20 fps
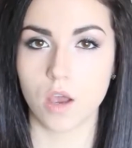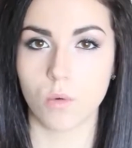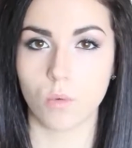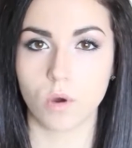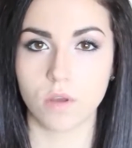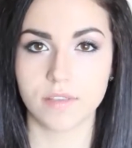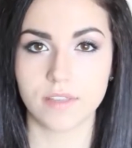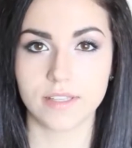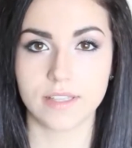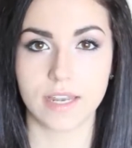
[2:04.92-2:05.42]

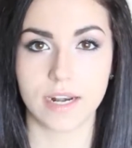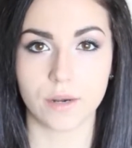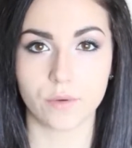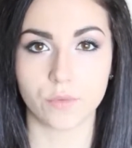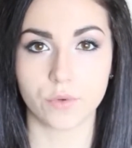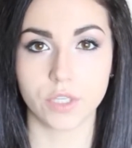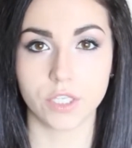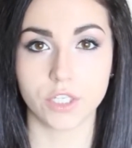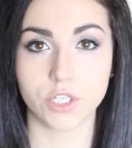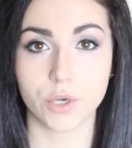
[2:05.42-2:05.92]
One thing that I
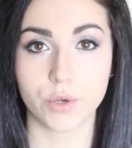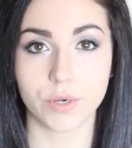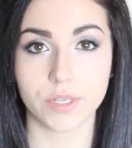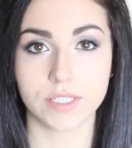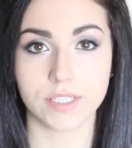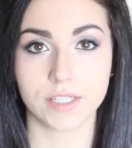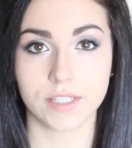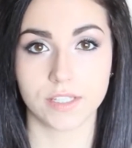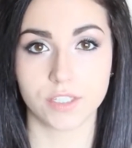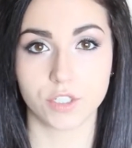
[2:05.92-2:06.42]
really
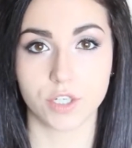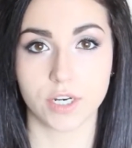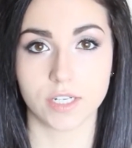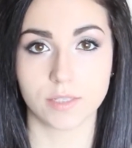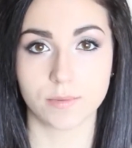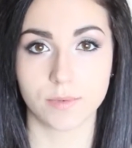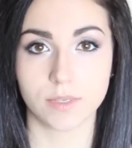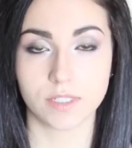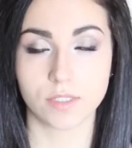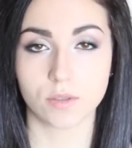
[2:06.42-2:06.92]
noticed this
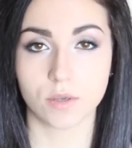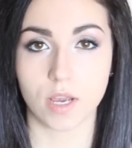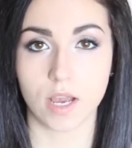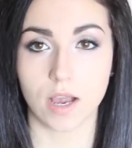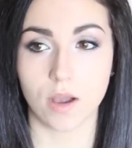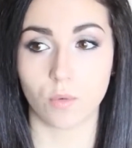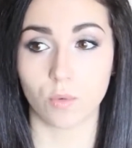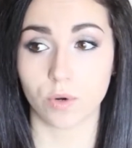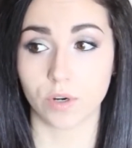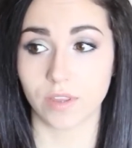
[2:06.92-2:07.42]
Christmas
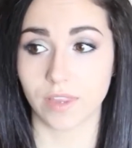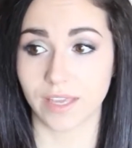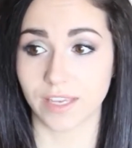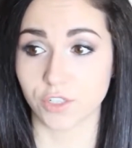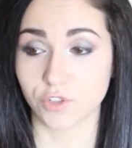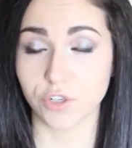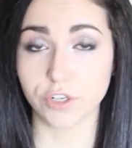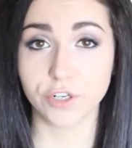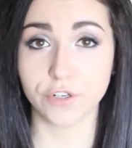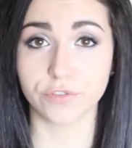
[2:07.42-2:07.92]
were
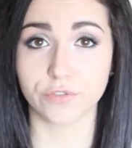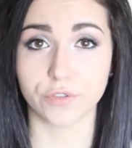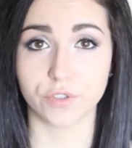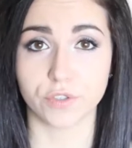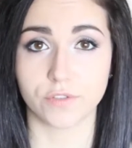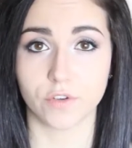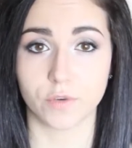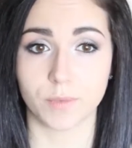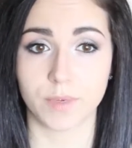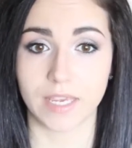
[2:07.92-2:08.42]
like trigger
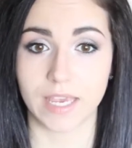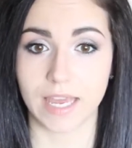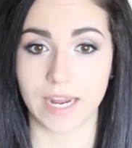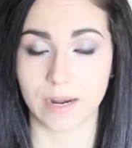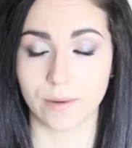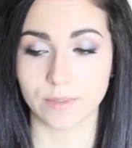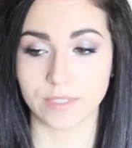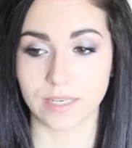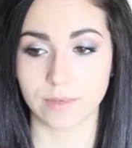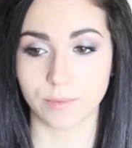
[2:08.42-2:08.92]
foods for me, and
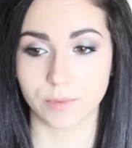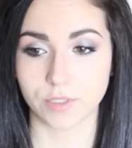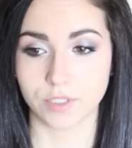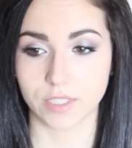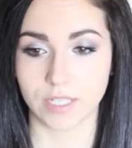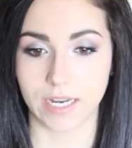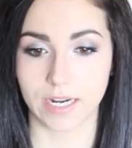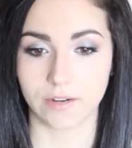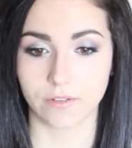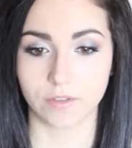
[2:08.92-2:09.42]
I was able to
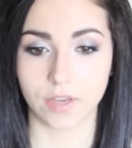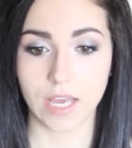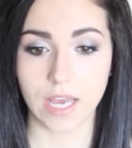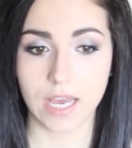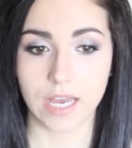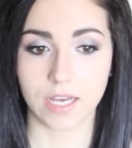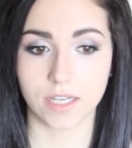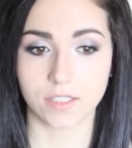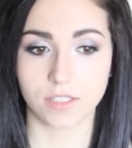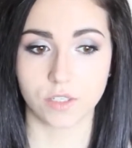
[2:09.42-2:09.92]
kind of
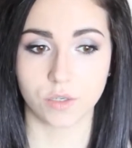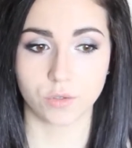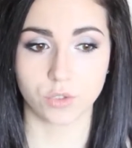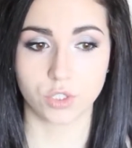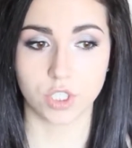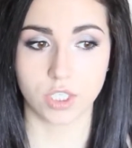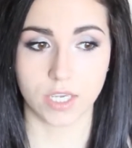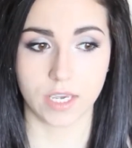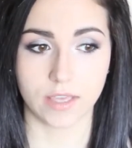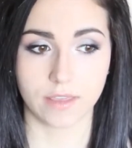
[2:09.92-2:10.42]

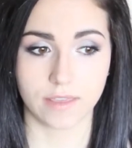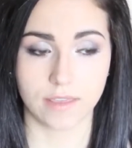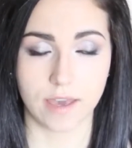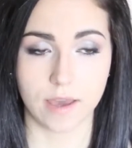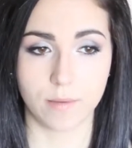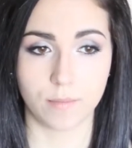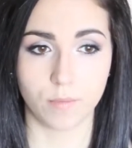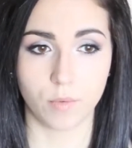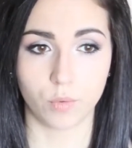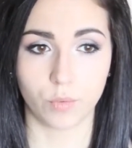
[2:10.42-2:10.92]
associate
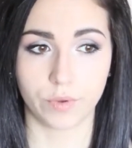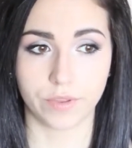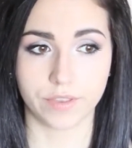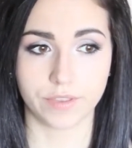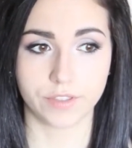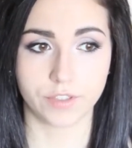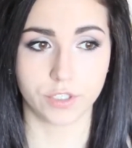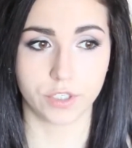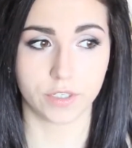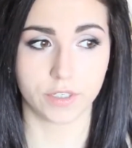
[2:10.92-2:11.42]
them with
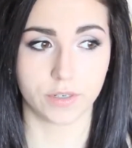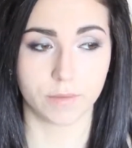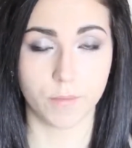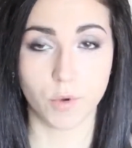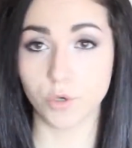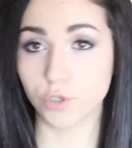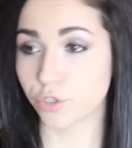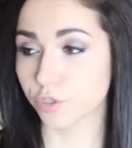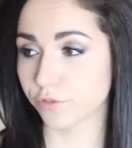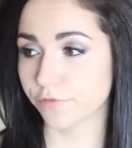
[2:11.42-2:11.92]
certain
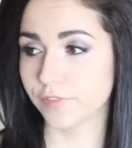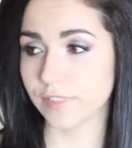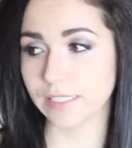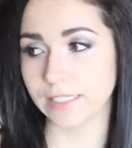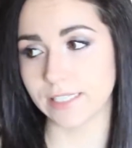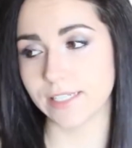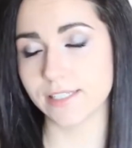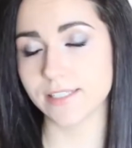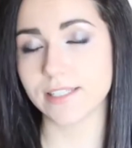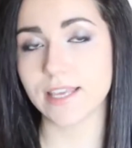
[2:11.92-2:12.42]
emotional
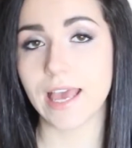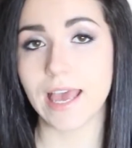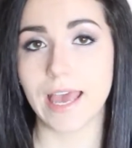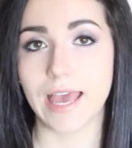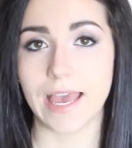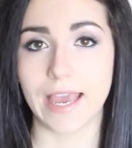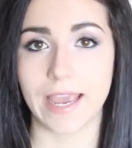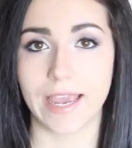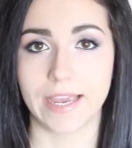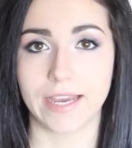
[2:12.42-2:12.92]
feelings,
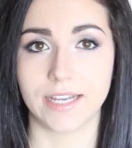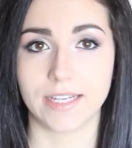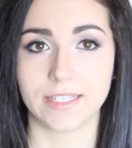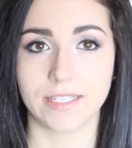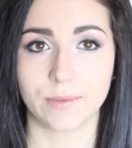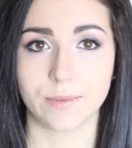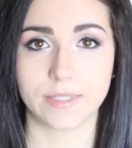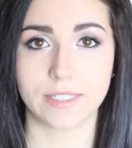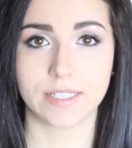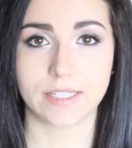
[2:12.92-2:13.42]
and
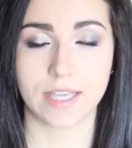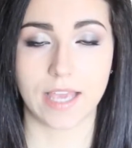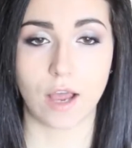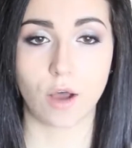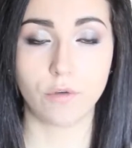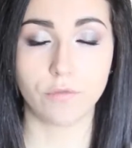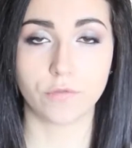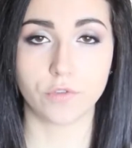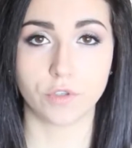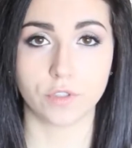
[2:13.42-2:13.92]
it was
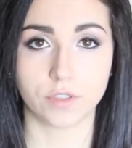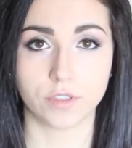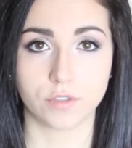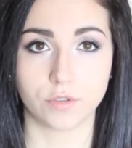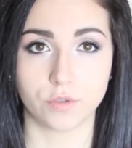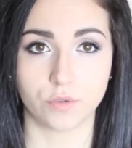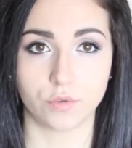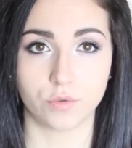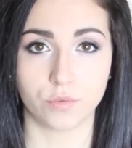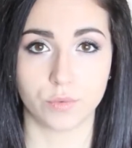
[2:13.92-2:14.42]
helpful
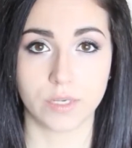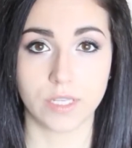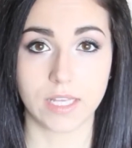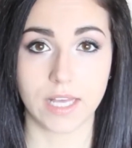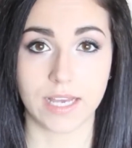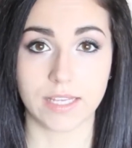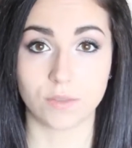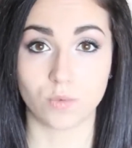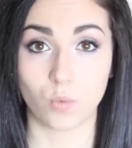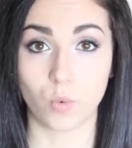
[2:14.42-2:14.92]
to
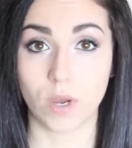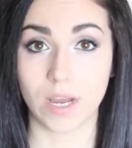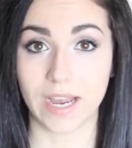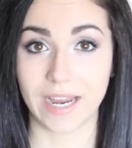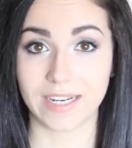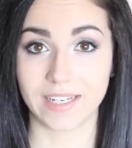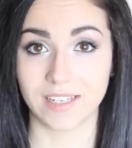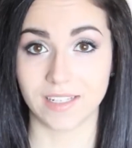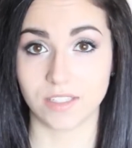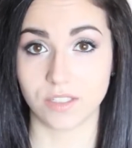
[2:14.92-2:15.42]
realize what
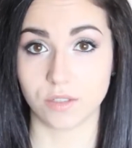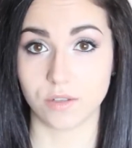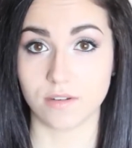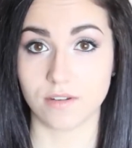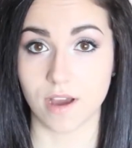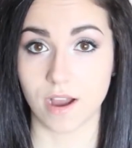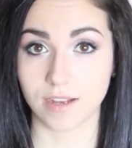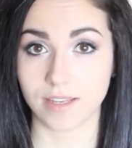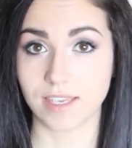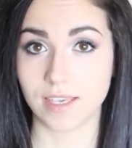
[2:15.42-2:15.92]
I need to
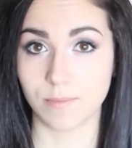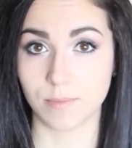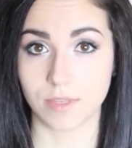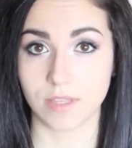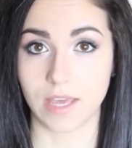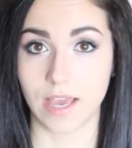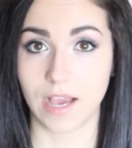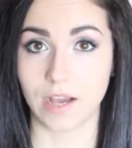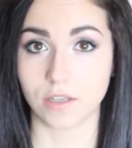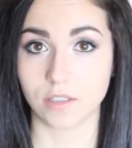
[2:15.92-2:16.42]
not keep in
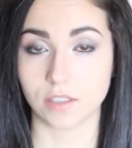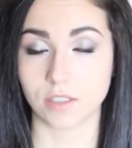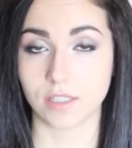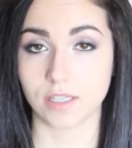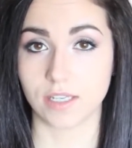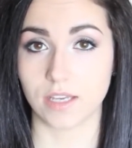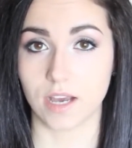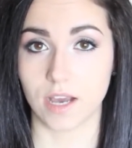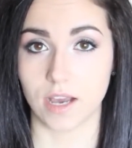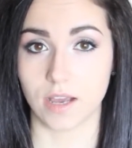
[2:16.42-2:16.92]
the house
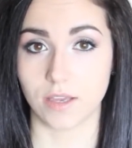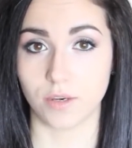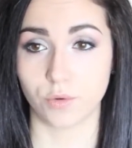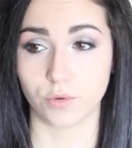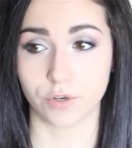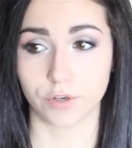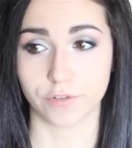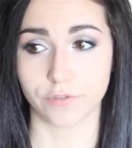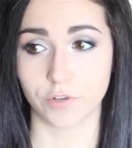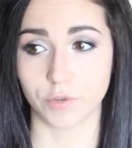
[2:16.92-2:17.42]
in
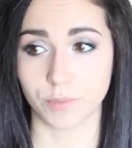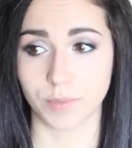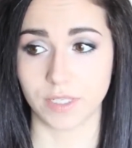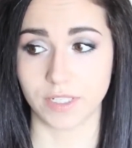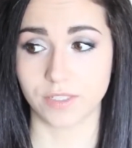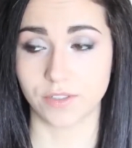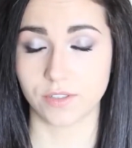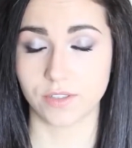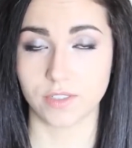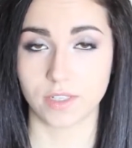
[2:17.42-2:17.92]
order for me
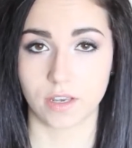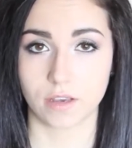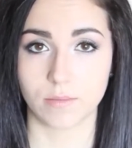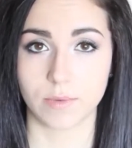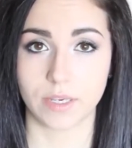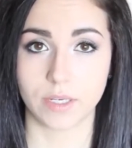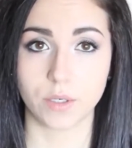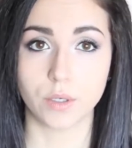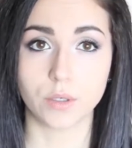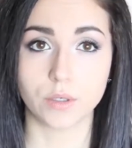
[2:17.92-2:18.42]
to stay on
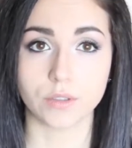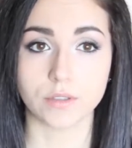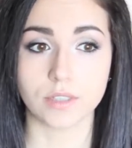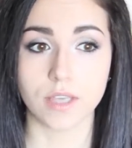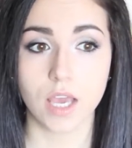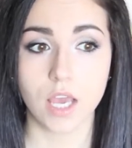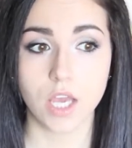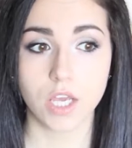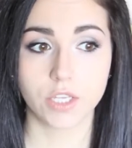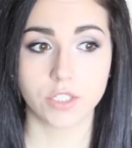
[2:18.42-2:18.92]
my goals.
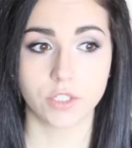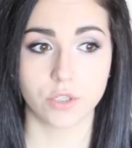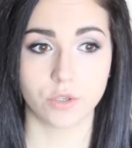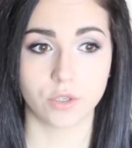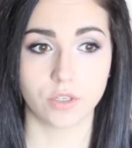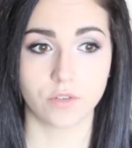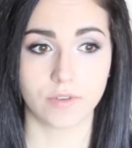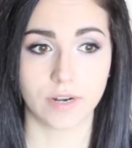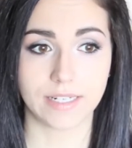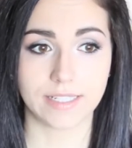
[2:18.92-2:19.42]
So you
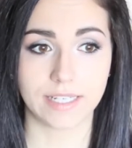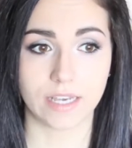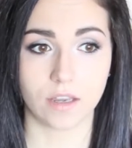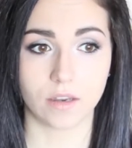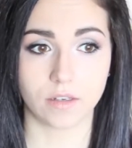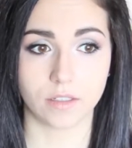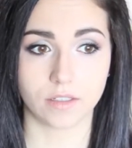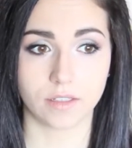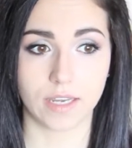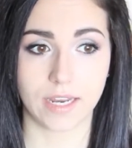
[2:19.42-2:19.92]
can write
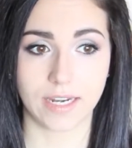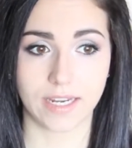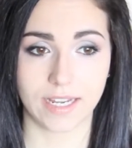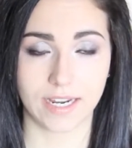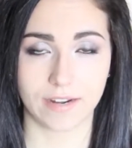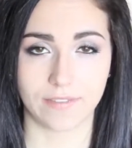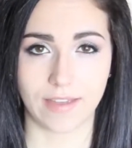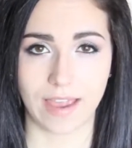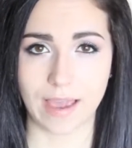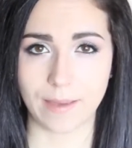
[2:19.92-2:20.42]
down any
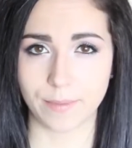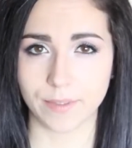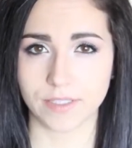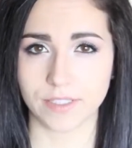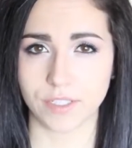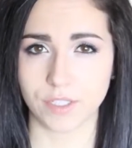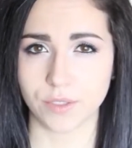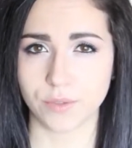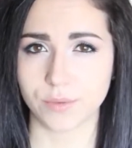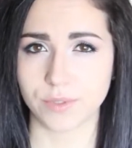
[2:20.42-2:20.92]
kind of habits
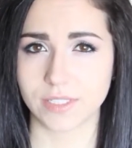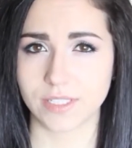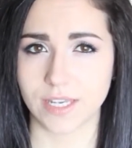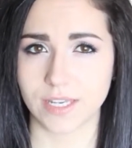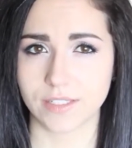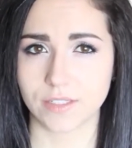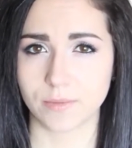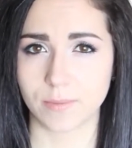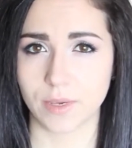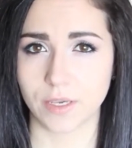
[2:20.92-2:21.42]
that you
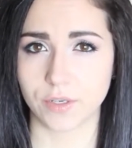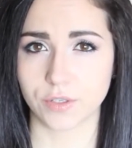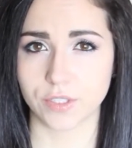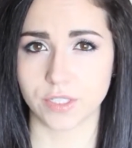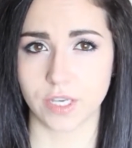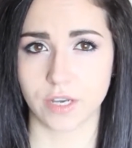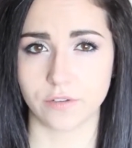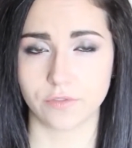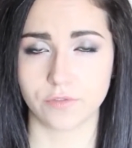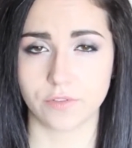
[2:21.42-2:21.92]
assess about
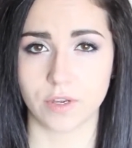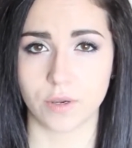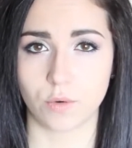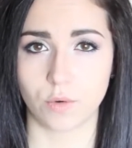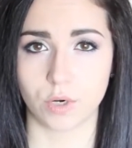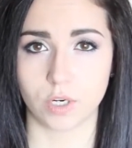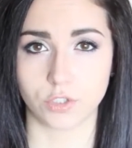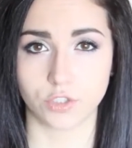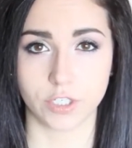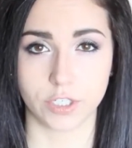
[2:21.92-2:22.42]
yourself
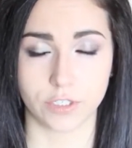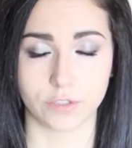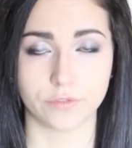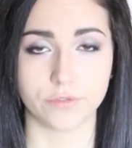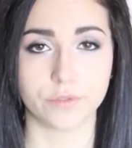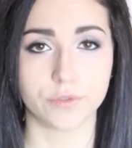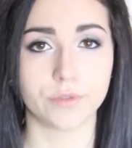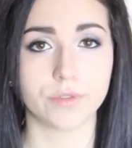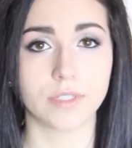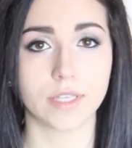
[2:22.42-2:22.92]
or trigger
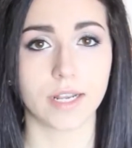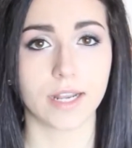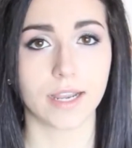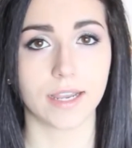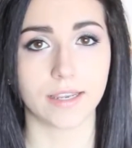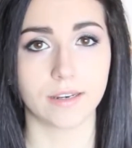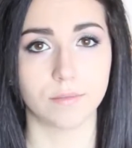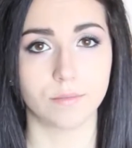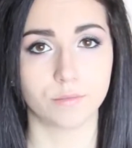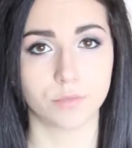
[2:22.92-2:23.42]
foods like
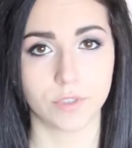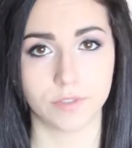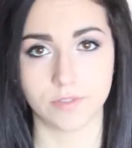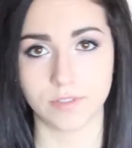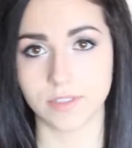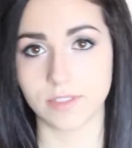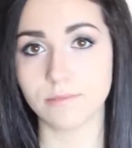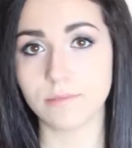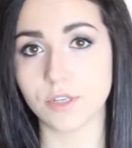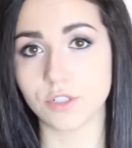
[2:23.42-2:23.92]
I had
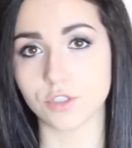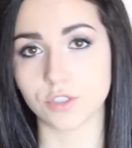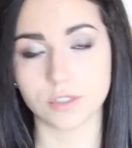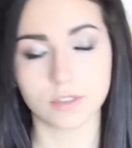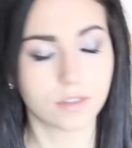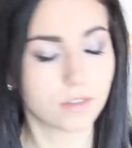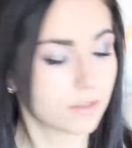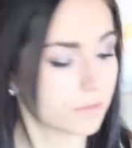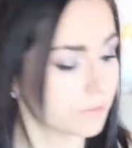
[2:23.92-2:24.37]
previously mentioned.